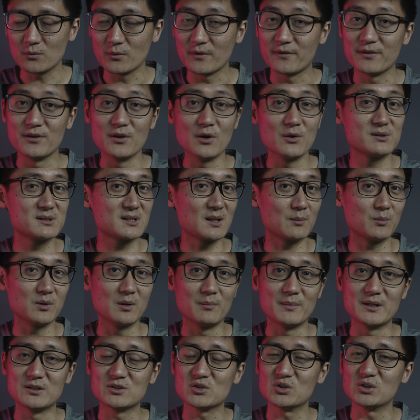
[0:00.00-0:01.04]
with no
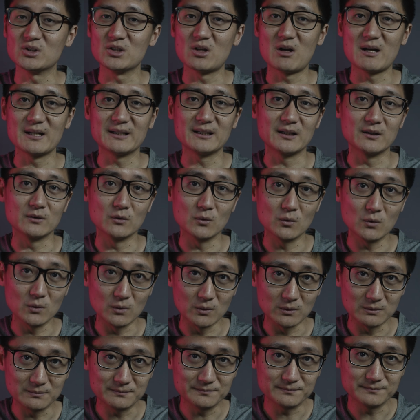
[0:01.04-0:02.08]
supplemental lighting at
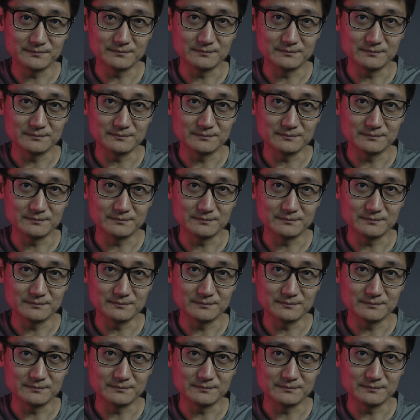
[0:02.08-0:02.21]
all.